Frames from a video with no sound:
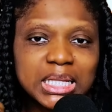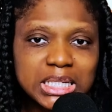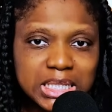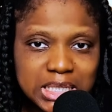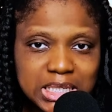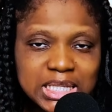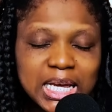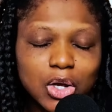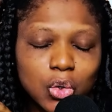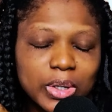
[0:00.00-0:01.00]
the seed
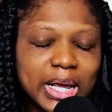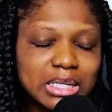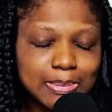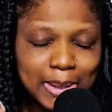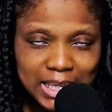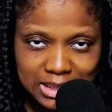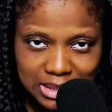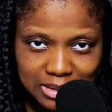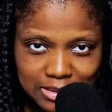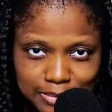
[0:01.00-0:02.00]
that God has planted,